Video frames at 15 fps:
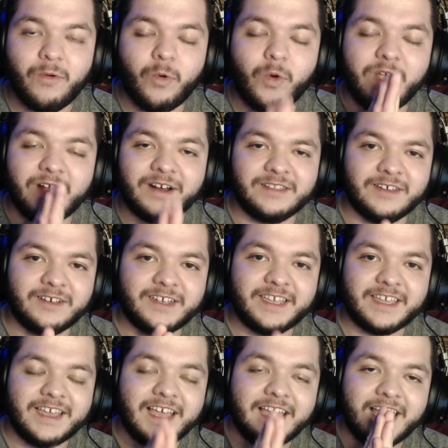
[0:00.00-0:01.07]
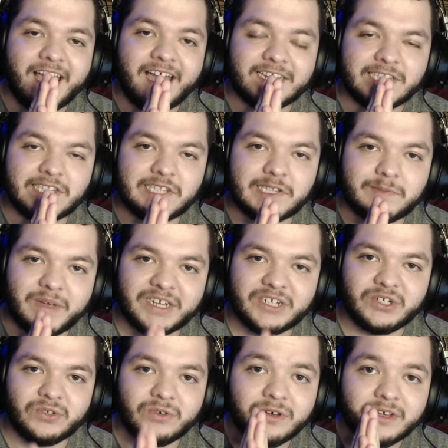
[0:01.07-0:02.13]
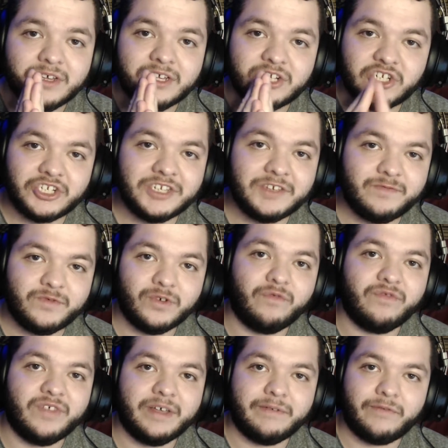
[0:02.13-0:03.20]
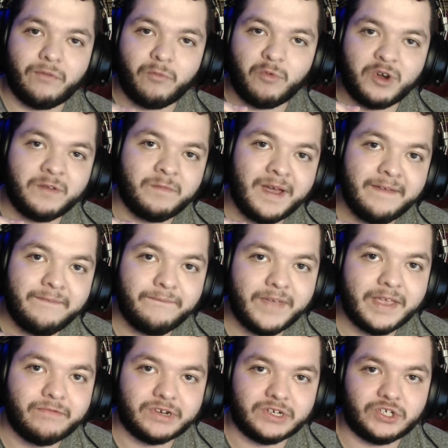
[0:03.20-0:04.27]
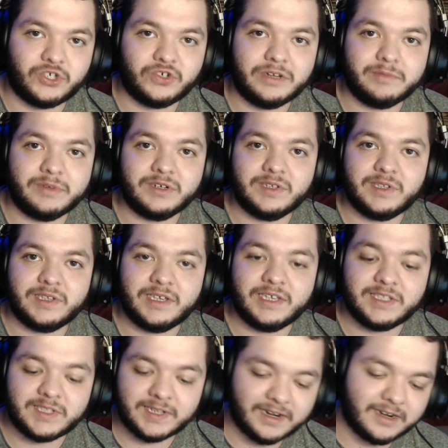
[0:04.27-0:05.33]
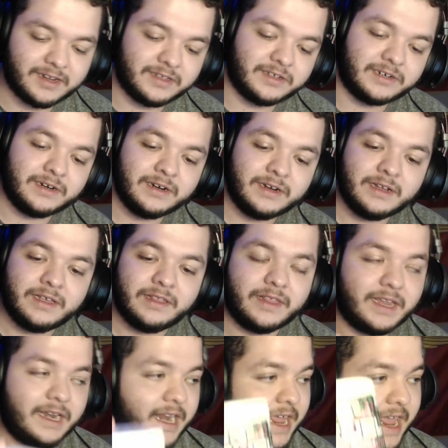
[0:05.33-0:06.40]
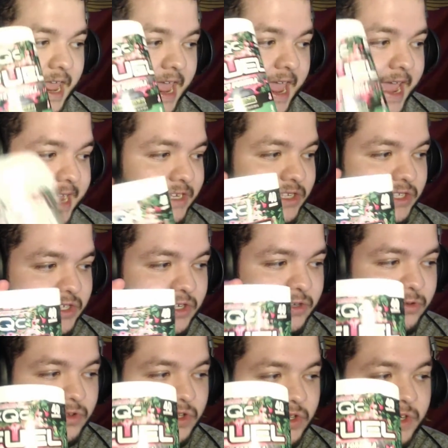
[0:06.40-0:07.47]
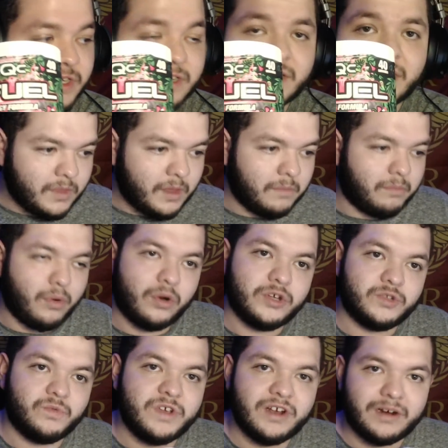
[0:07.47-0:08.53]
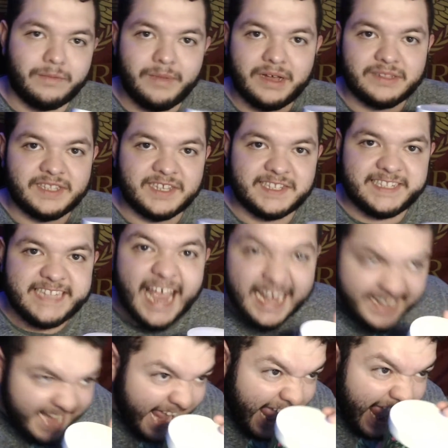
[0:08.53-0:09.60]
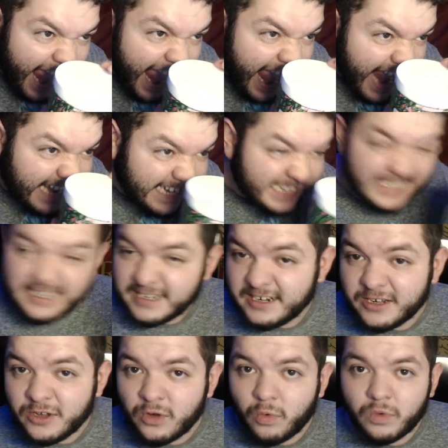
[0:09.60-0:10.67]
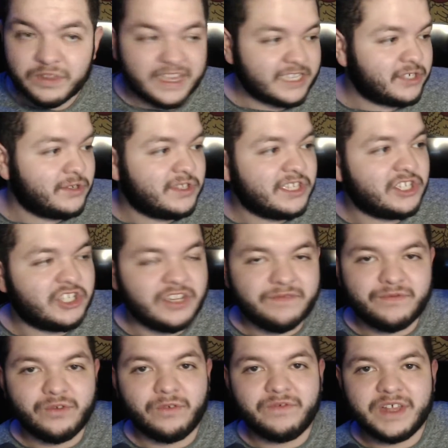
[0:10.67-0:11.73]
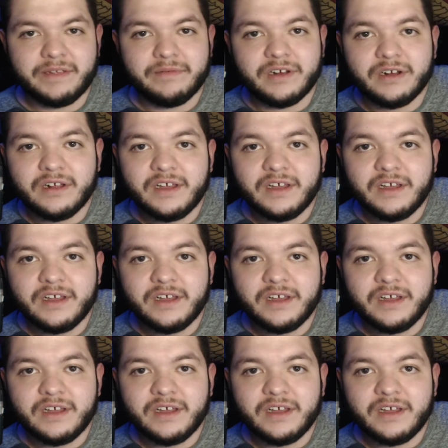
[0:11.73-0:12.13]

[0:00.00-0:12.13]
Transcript: we are looking at a special G Fuel flavor from one of my favorite streamers. It's none other than xQc. Boys, we are about to send it with xQc's G Fuel flavor.